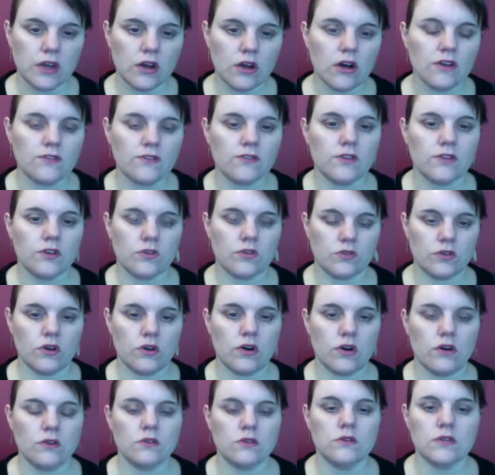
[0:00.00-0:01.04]
off the
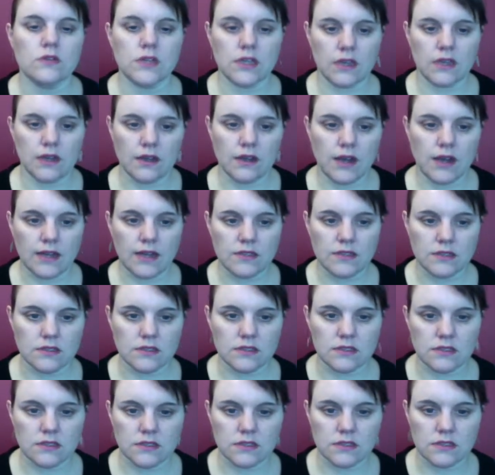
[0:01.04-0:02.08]
crawl, you can get access
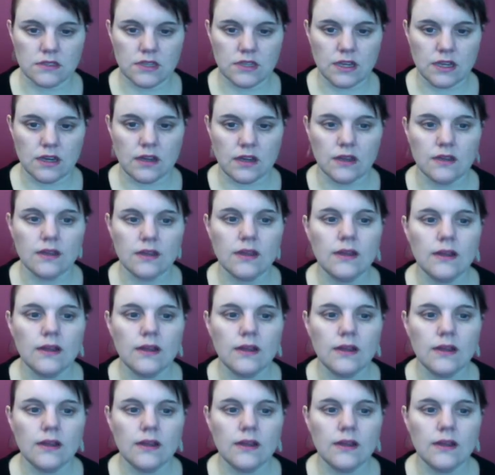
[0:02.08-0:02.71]
to this data.